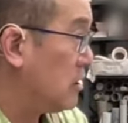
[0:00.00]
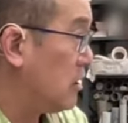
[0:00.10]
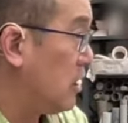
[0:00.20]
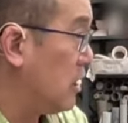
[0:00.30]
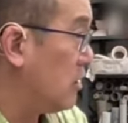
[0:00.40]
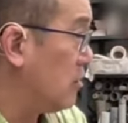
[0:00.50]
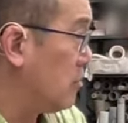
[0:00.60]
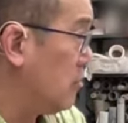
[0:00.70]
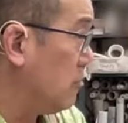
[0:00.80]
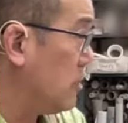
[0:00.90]
I don't
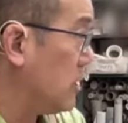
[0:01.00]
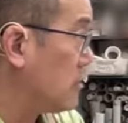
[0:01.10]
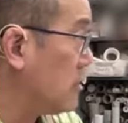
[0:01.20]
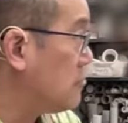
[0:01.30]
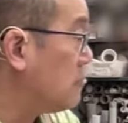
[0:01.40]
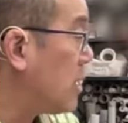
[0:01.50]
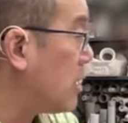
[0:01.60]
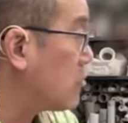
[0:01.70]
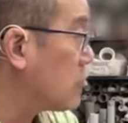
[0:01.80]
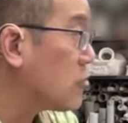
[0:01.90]
know, like some
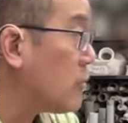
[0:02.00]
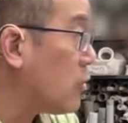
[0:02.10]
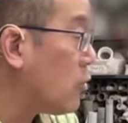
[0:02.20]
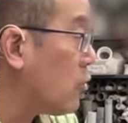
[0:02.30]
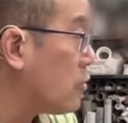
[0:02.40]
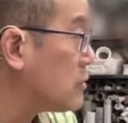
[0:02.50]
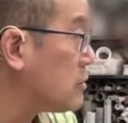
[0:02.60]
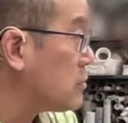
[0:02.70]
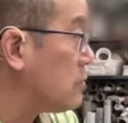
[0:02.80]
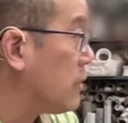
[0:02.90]
monster bowl or
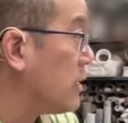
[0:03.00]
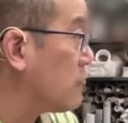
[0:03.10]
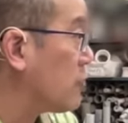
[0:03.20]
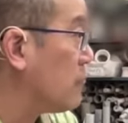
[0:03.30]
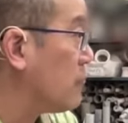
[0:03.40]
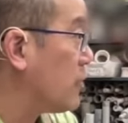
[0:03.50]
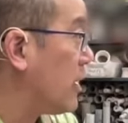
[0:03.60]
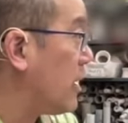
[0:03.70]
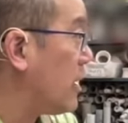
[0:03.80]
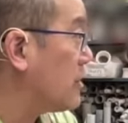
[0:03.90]
something, right? Something
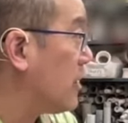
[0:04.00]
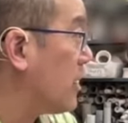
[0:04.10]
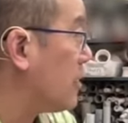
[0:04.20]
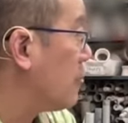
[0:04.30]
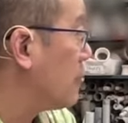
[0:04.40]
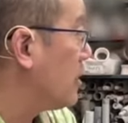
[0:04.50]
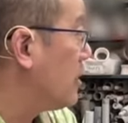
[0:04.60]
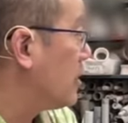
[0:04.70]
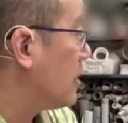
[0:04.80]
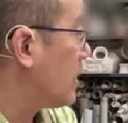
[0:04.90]
that has like a,
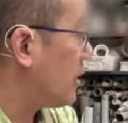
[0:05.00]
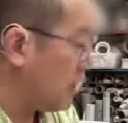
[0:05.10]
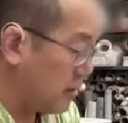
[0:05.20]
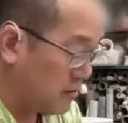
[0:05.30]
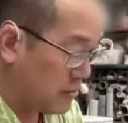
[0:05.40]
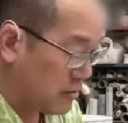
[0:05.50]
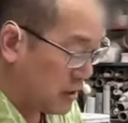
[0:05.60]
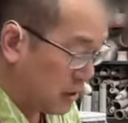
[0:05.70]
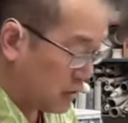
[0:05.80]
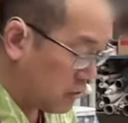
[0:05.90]
like a, I
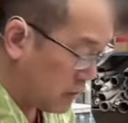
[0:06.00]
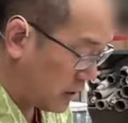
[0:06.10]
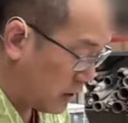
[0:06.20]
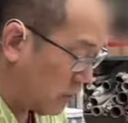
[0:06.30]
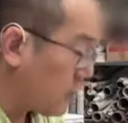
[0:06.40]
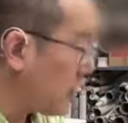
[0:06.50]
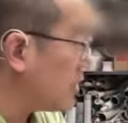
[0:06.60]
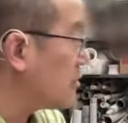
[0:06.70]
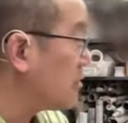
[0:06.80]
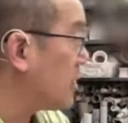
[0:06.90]
don't know, like its
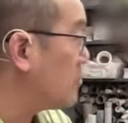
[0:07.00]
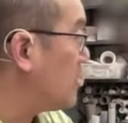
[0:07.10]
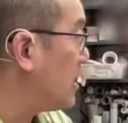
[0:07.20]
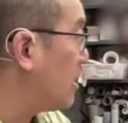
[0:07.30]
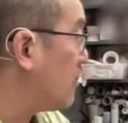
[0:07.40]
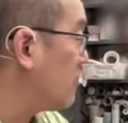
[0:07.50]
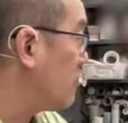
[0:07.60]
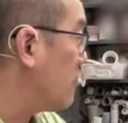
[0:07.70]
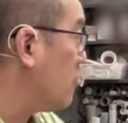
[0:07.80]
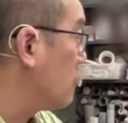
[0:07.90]
face is like made out of
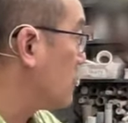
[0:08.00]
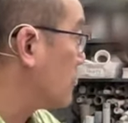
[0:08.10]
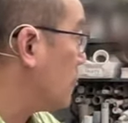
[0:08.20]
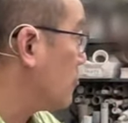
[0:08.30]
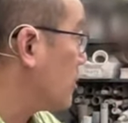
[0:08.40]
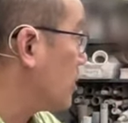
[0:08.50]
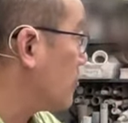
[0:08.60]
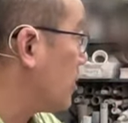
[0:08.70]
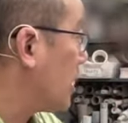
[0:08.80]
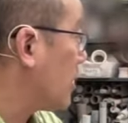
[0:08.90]
stone or something,
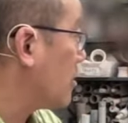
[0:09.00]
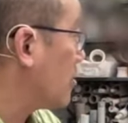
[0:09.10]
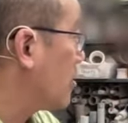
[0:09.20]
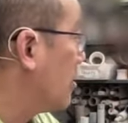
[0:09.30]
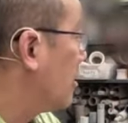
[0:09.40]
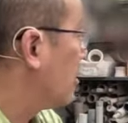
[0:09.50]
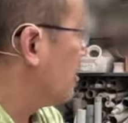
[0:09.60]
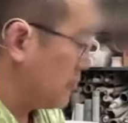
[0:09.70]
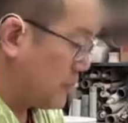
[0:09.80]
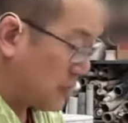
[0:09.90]
right? Or a 200
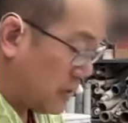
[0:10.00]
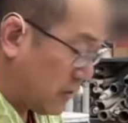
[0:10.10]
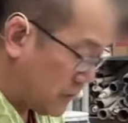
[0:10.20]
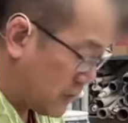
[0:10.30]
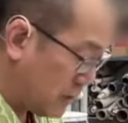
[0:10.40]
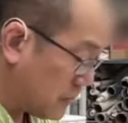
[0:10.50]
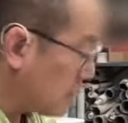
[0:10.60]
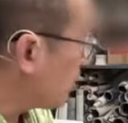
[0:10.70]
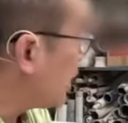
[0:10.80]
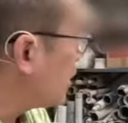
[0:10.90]
pound dog. Or something, right?